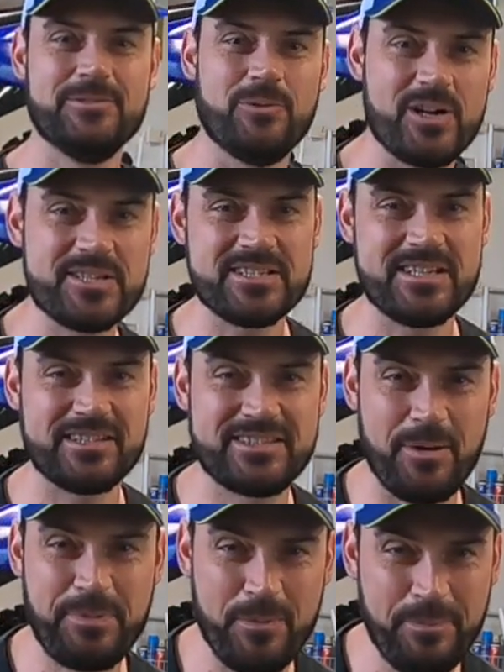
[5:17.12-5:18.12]
why isn't there a
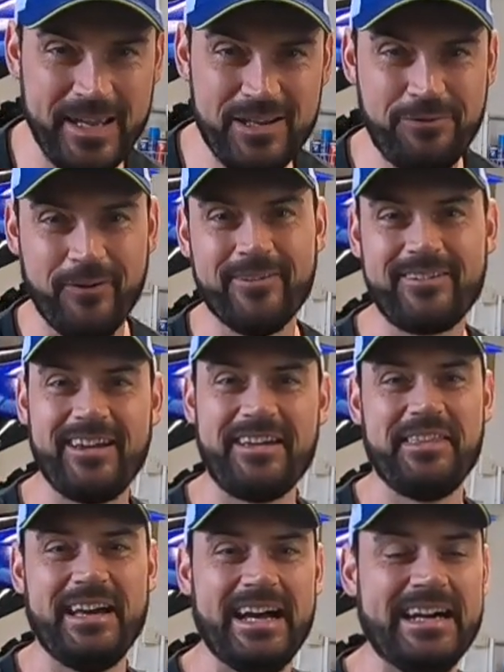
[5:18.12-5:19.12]
WP fork
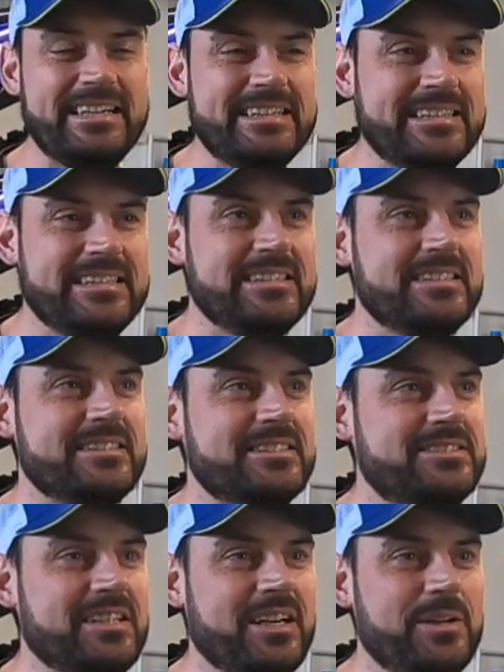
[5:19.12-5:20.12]
like that?
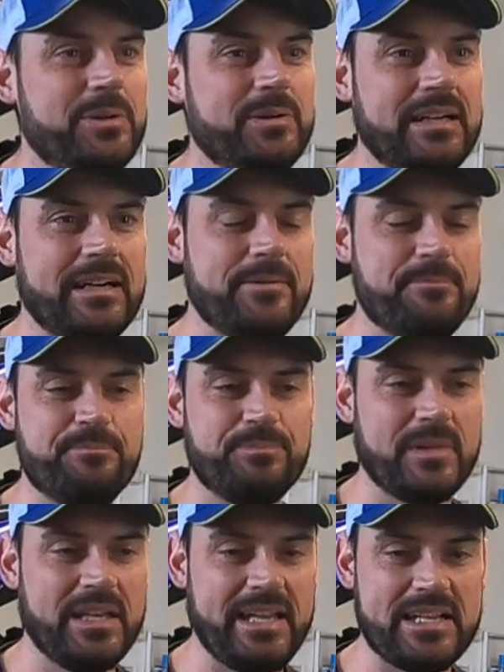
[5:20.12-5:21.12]
So,
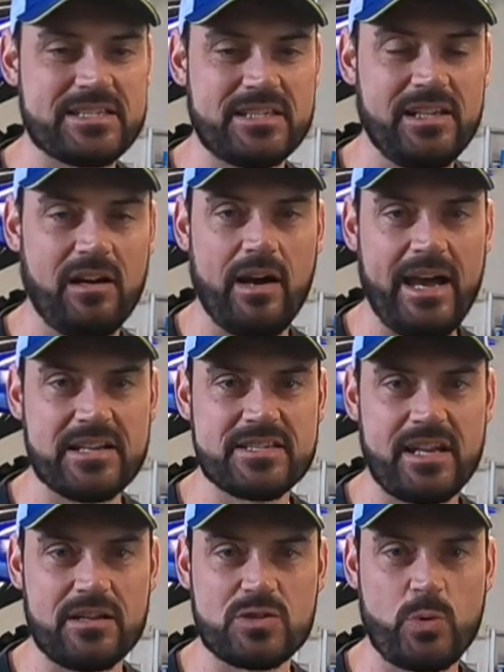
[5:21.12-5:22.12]
and that's, you know, I had a
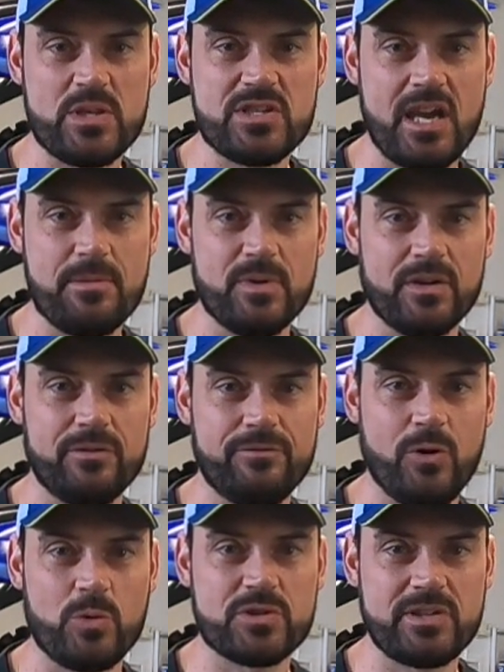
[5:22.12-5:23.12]
set of twin chamber
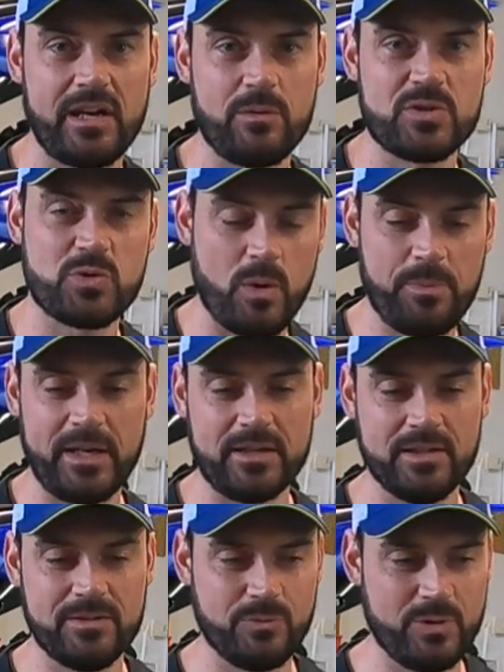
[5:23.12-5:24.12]
forks that I was
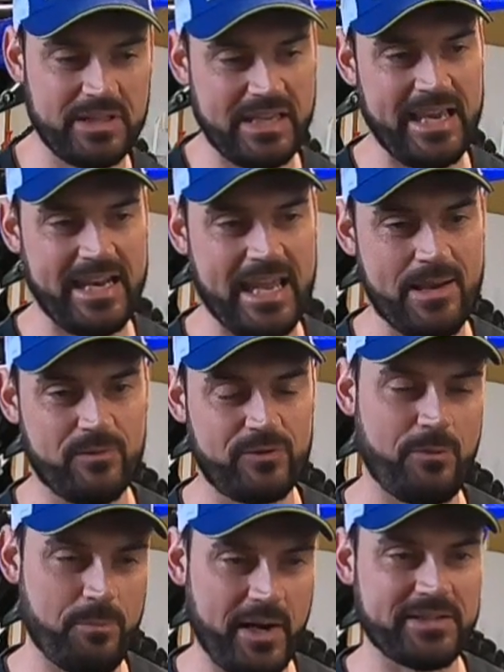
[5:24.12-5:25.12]
swapping with the KTMs
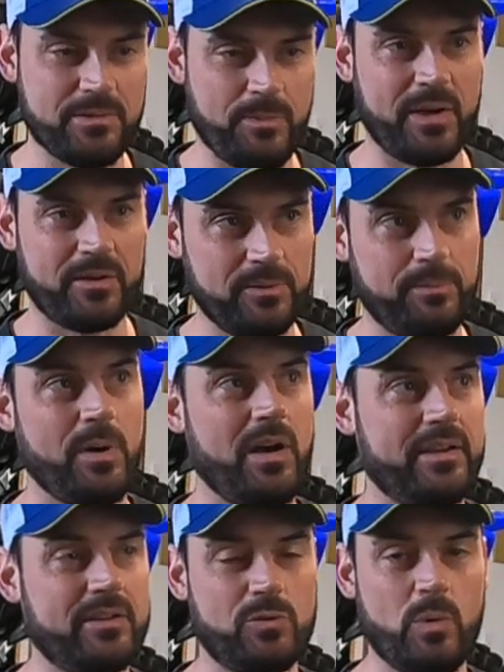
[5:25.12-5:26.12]
from bike to
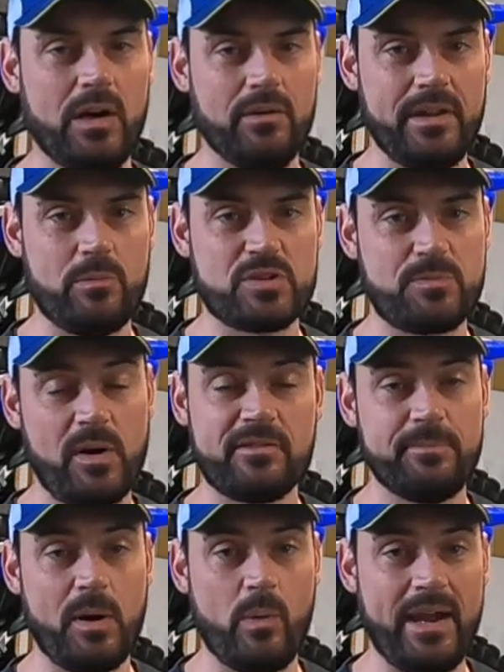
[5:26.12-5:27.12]
bike as well, and they were sprung
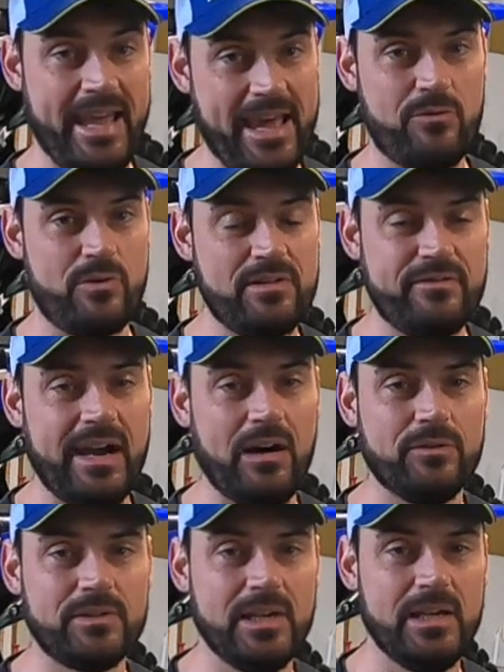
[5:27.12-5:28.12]
from my weight and
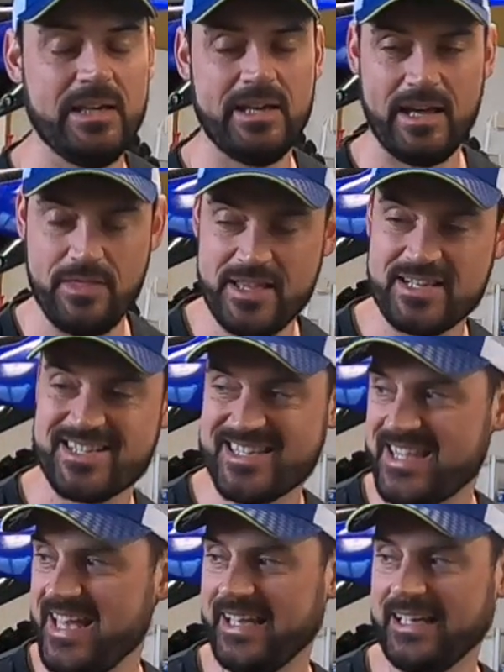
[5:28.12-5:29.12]
revalved. And this
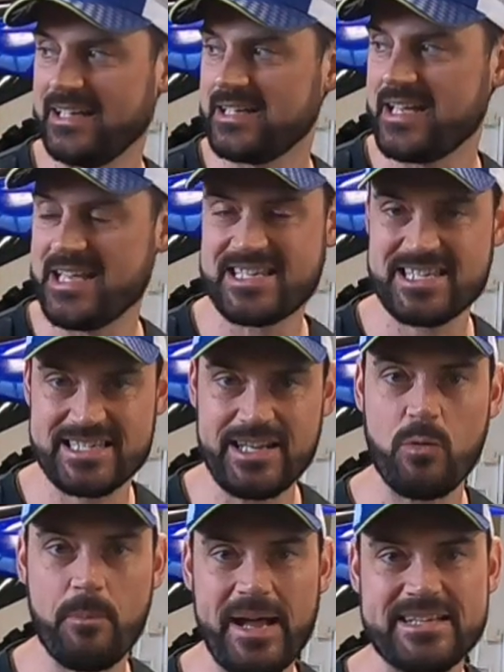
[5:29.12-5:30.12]
thing is
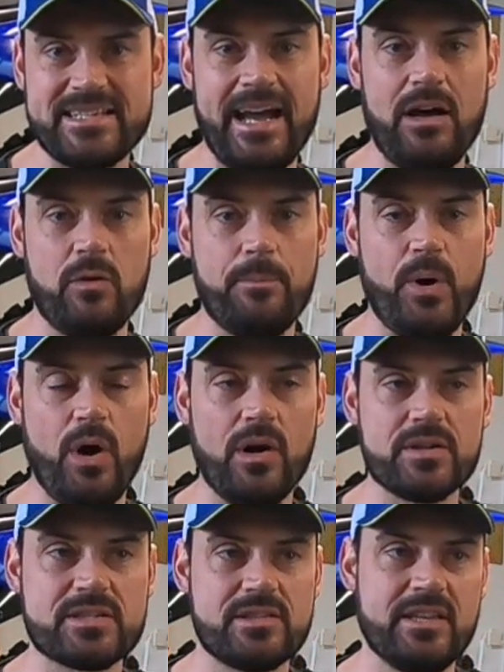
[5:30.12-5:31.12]
still better out of the
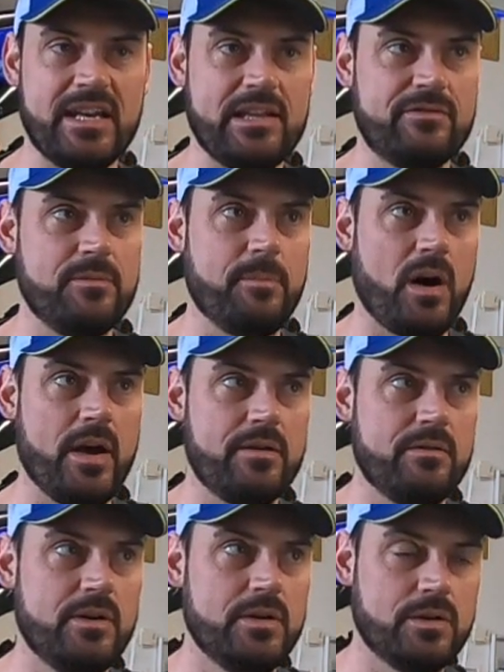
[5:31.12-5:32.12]
box than even my
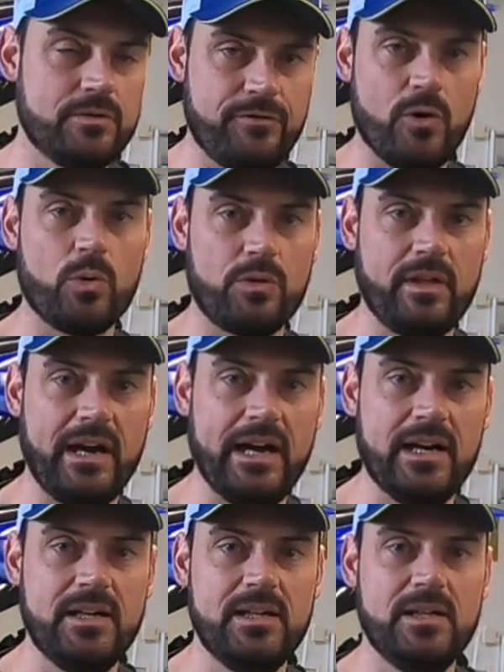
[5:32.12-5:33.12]
fork
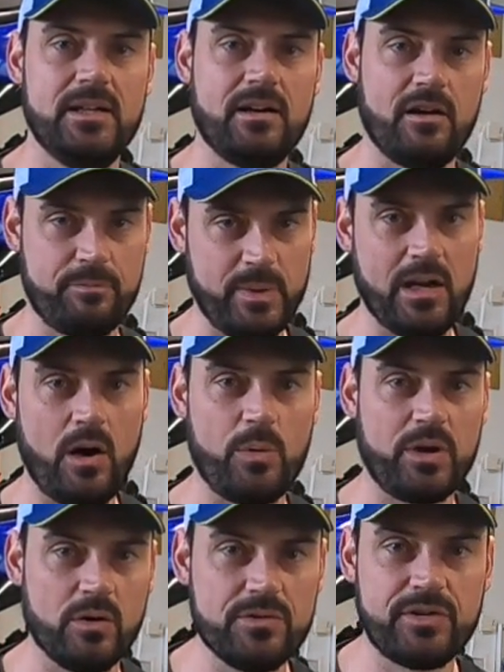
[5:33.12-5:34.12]
that I've been
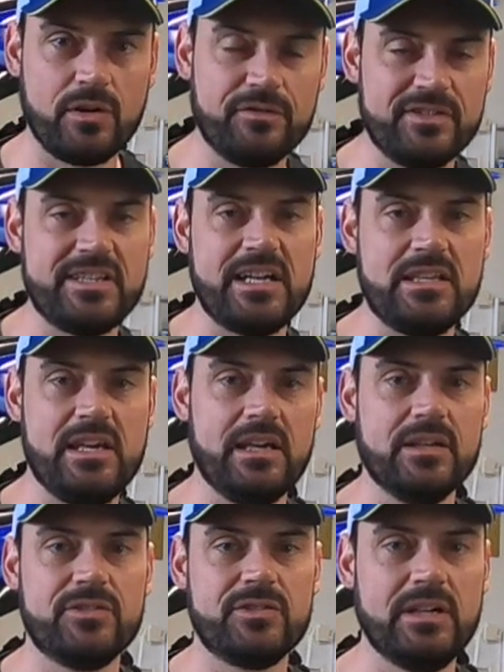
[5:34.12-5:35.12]
holding on to for 10
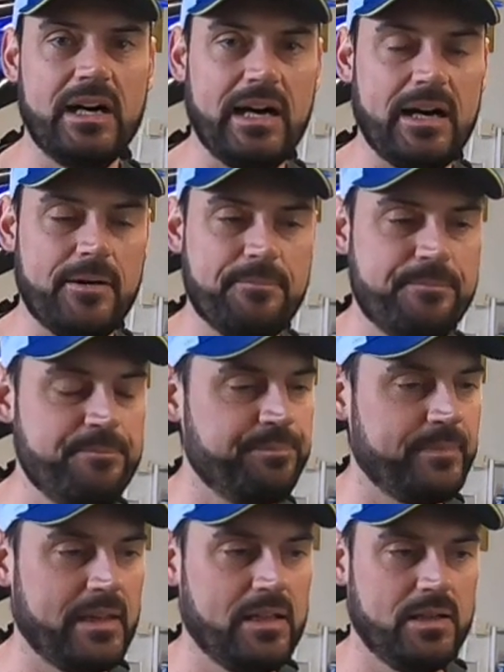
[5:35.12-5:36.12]
years.
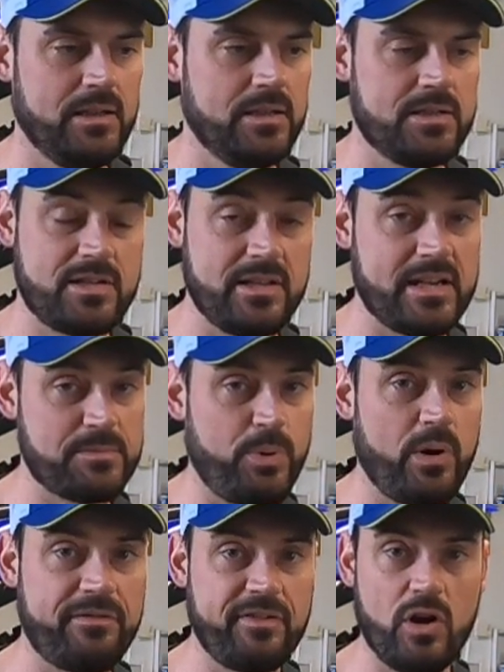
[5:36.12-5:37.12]
So that's
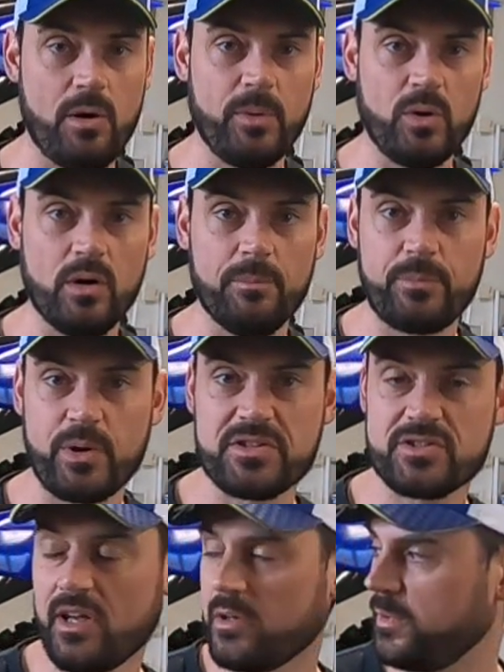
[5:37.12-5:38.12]
pretty phenomenal. I'm pretty
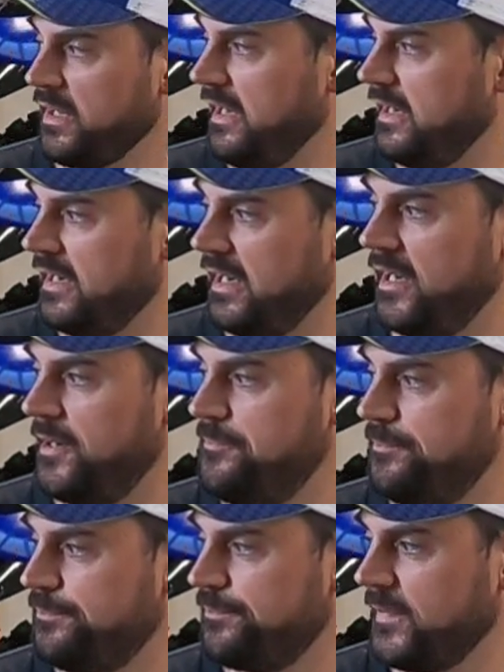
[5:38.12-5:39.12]
stoked with it.
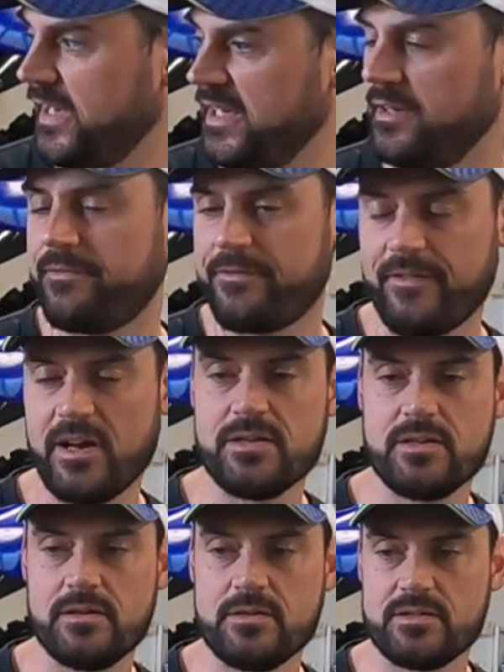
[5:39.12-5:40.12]
And the
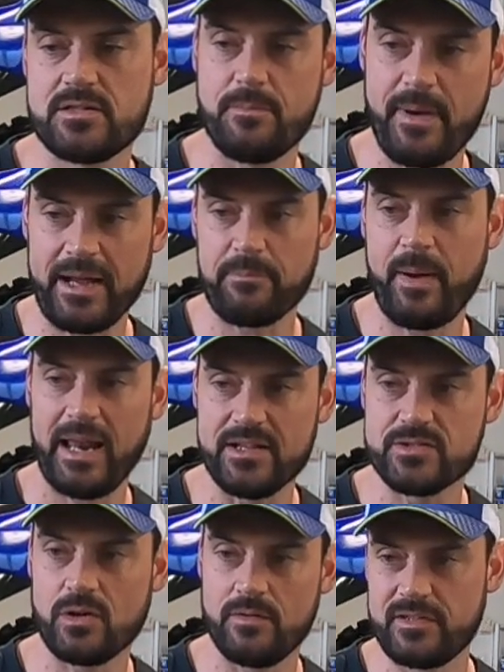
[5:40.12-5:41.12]
front to back
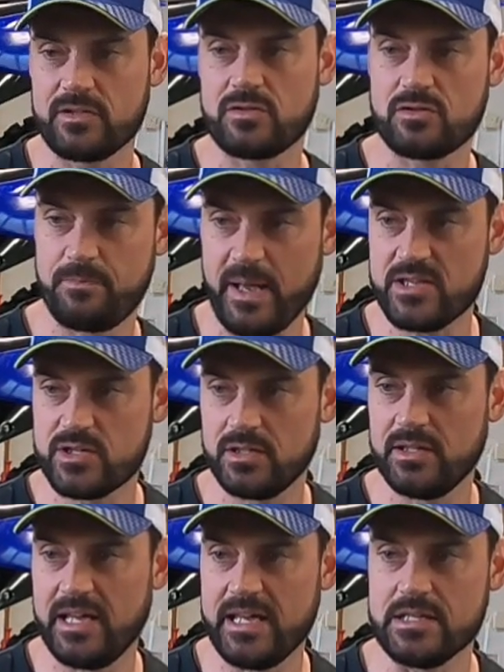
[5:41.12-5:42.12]
balance of the
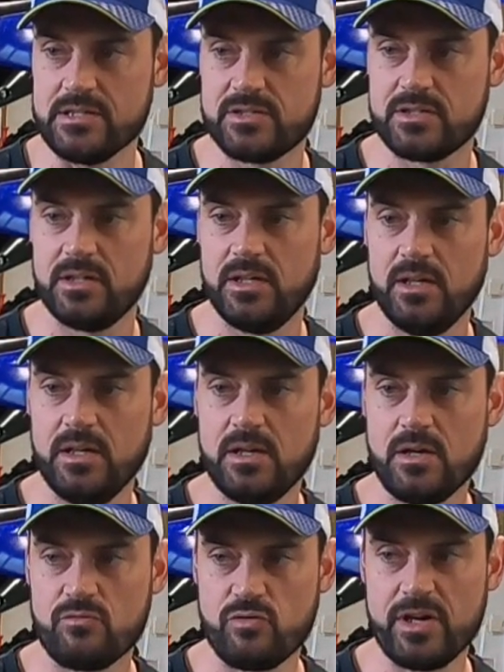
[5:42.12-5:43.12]
suspension is
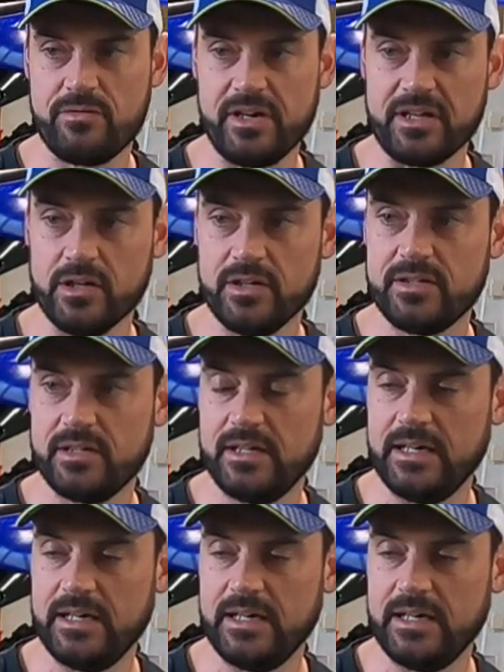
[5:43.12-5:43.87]
really, really good.